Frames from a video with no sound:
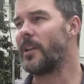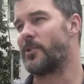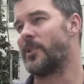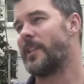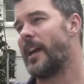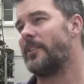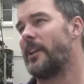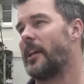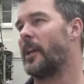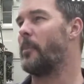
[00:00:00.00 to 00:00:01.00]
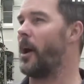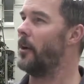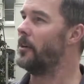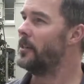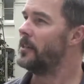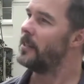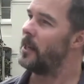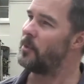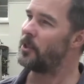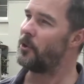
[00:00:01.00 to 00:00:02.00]
So I started thinking about,
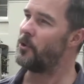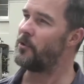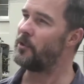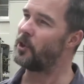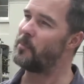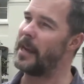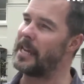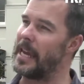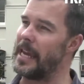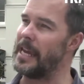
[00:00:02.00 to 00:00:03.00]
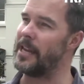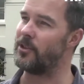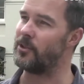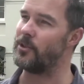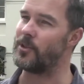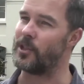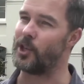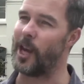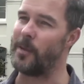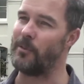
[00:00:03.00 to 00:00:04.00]
that'd be cool if you could make hairdos the
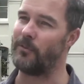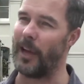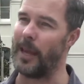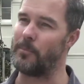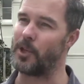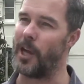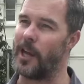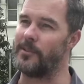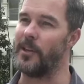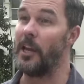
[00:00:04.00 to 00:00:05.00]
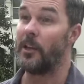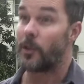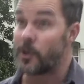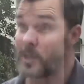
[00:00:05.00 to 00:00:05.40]
shape of lampshades, you know, because